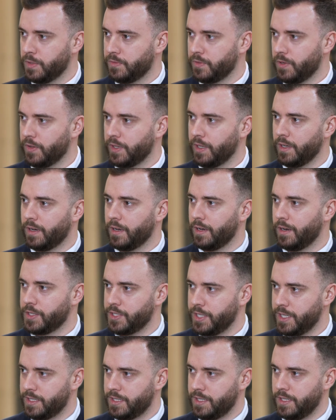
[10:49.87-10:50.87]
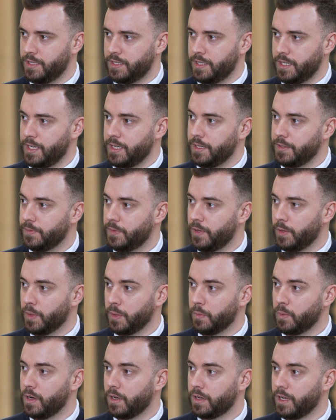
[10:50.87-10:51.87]
We've got the IIGCC that
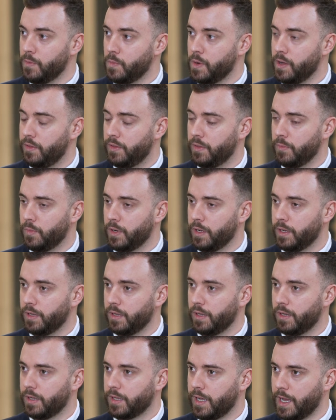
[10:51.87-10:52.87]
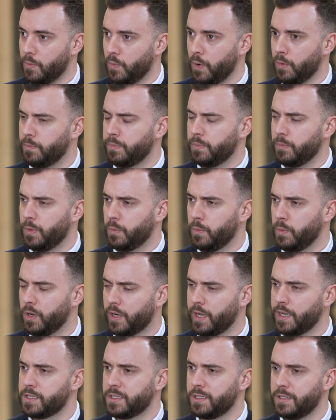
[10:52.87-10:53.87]
we're working with, and we're
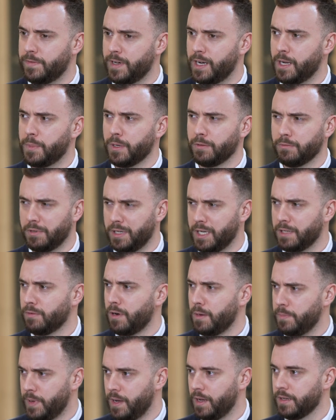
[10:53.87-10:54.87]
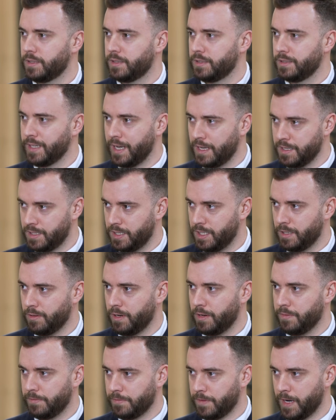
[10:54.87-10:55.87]
looking to develop a really robust net
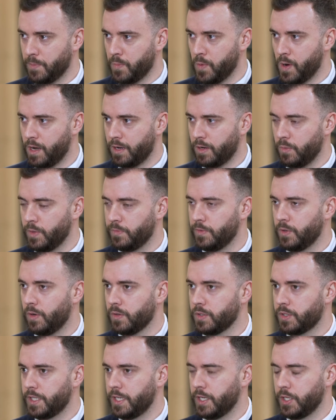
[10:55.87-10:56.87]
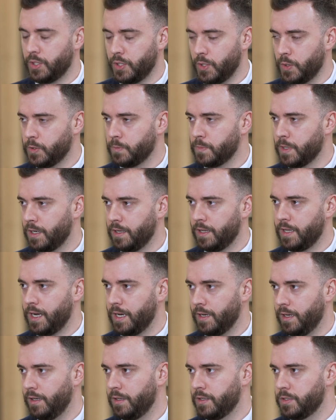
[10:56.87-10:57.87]
zero framework. And we've not seen a huge amount of that
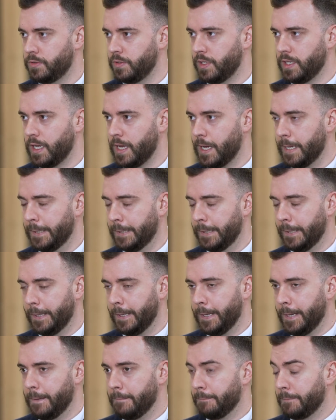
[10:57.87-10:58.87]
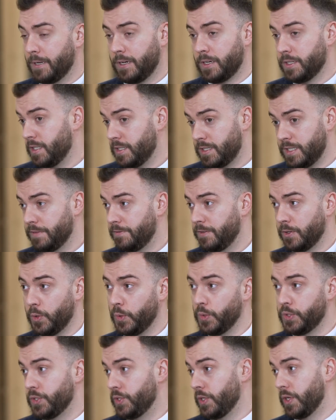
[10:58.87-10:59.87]
in the industry yet because it's
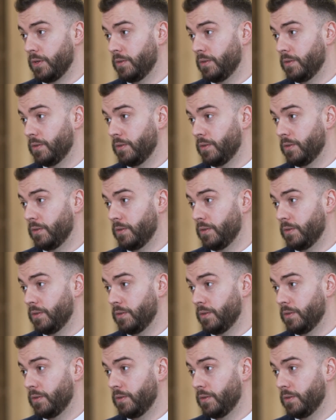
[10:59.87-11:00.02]
difficult to do.